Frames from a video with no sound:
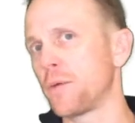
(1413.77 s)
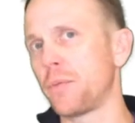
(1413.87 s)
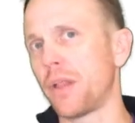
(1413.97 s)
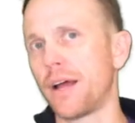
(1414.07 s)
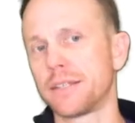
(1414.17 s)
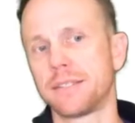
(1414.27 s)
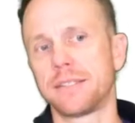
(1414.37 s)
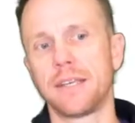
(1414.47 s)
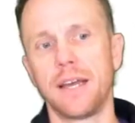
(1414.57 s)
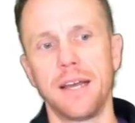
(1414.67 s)
with
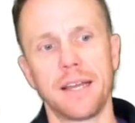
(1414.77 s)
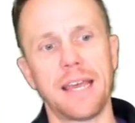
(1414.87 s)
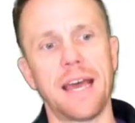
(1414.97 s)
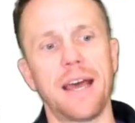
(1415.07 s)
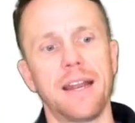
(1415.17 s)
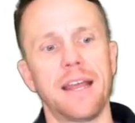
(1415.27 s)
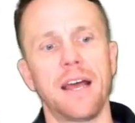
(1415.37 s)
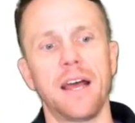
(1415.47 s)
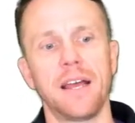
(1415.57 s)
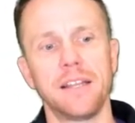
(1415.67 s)
BlocksCAD.
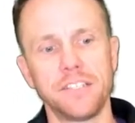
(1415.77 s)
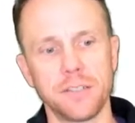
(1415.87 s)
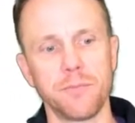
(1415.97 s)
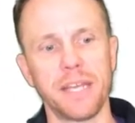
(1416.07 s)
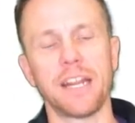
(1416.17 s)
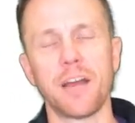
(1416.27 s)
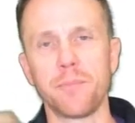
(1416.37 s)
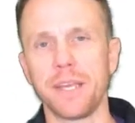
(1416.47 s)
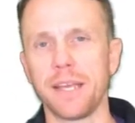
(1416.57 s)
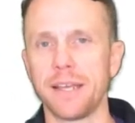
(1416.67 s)
It just may not
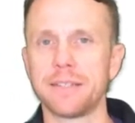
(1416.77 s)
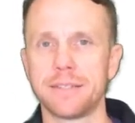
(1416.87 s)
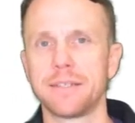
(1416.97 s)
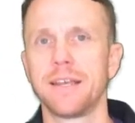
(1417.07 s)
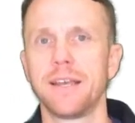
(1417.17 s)
be as,